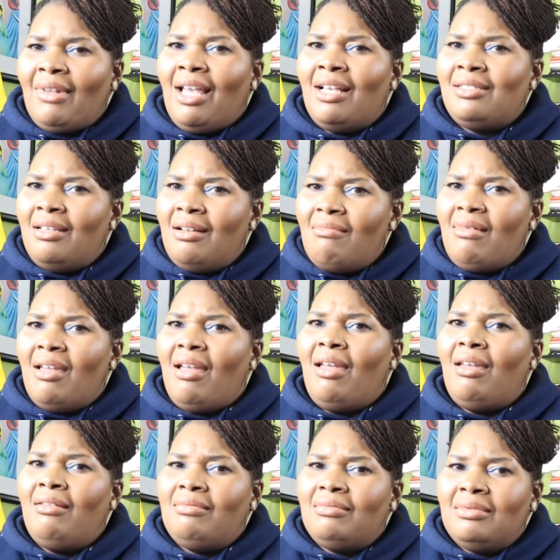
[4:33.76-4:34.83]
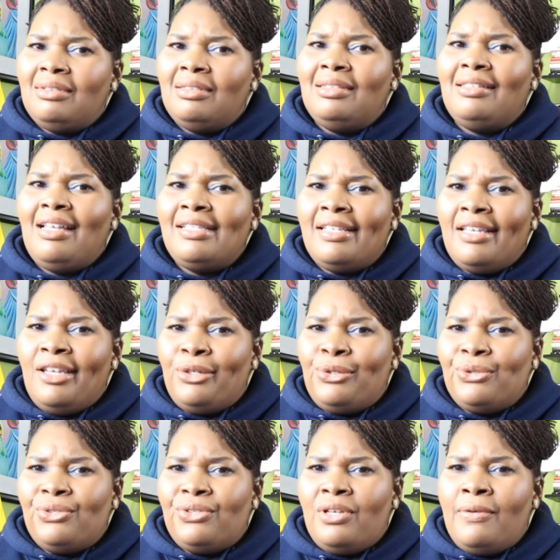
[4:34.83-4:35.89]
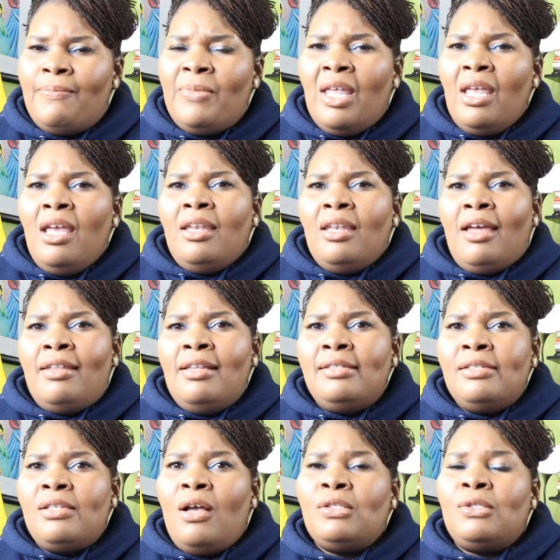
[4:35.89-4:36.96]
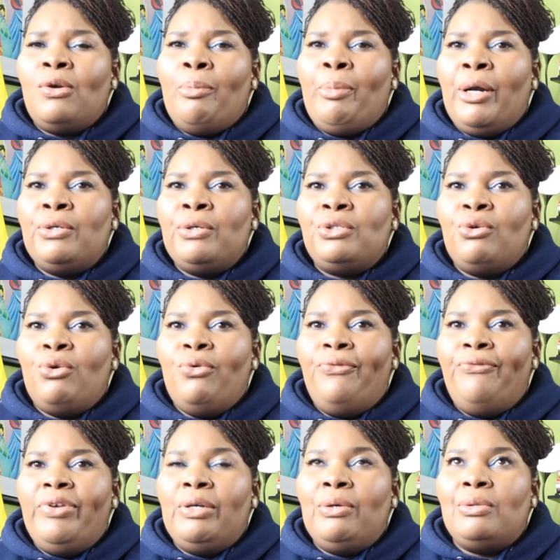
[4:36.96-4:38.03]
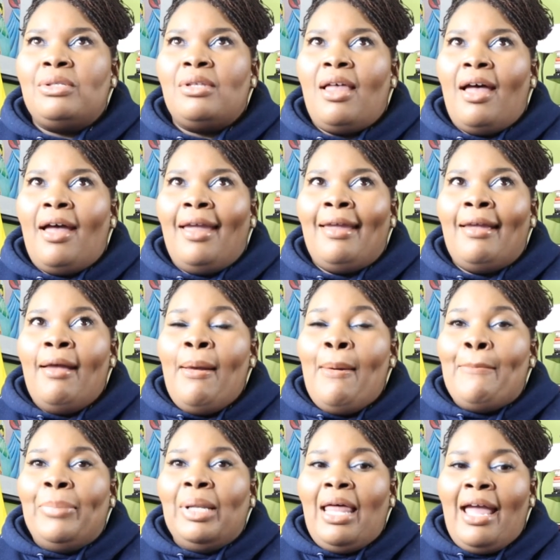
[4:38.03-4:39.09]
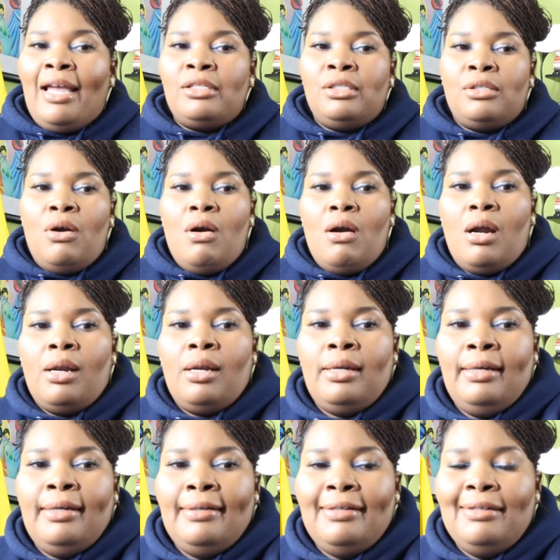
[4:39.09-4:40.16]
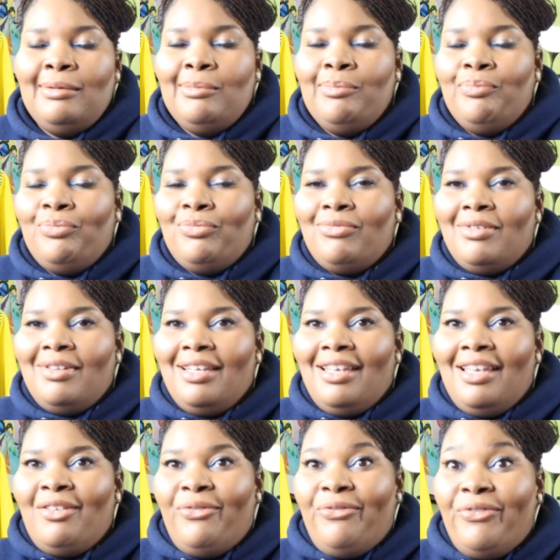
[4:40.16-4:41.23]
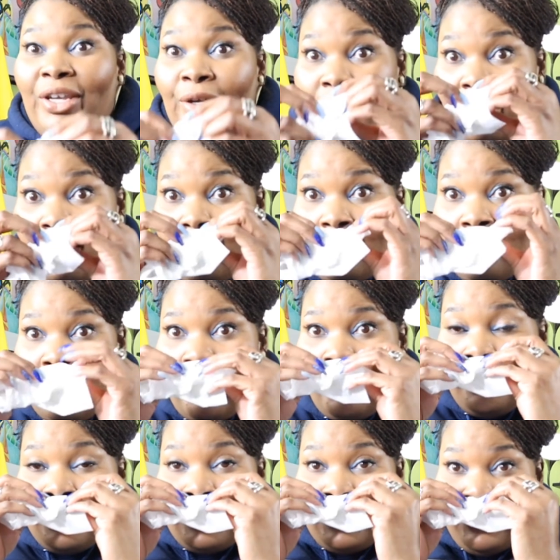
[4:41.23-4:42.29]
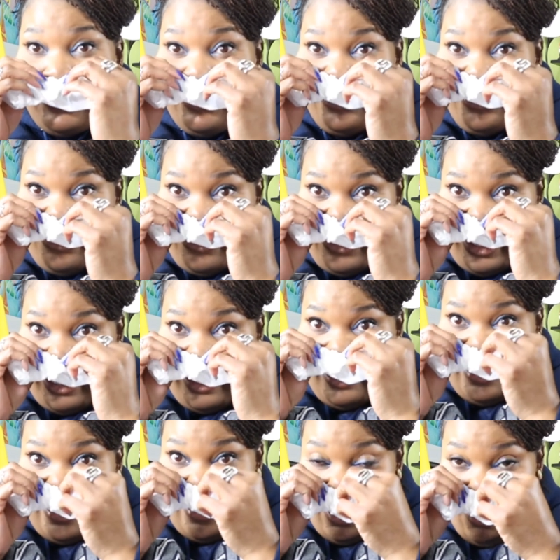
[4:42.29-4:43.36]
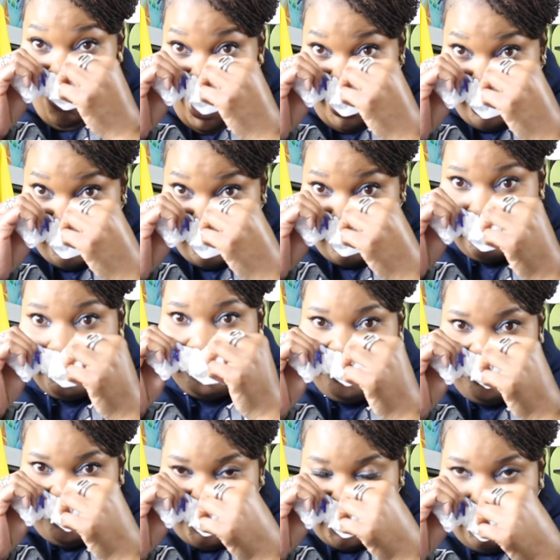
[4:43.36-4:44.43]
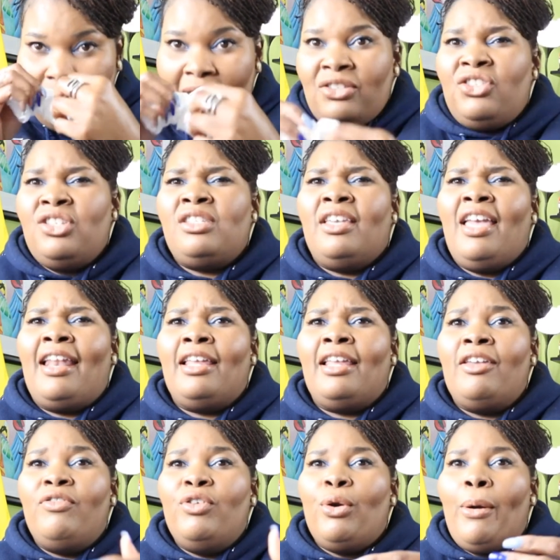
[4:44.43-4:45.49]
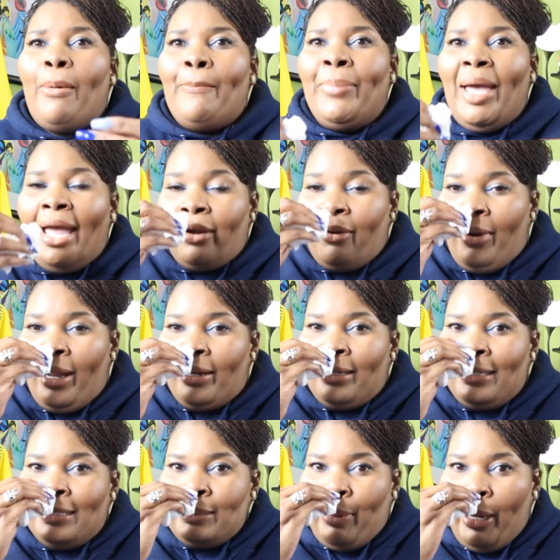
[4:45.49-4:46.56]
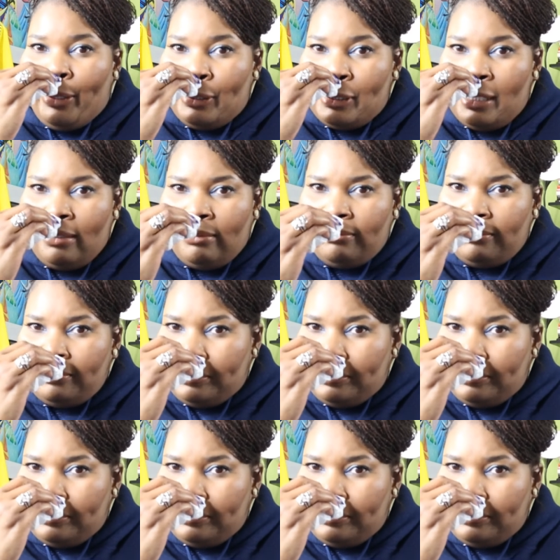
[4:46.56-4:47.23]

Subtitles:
I said, okay, that's interesting. Now, this is also a person who feels like blacks are inferior to whites. So that's just to kind of give you a background of this person.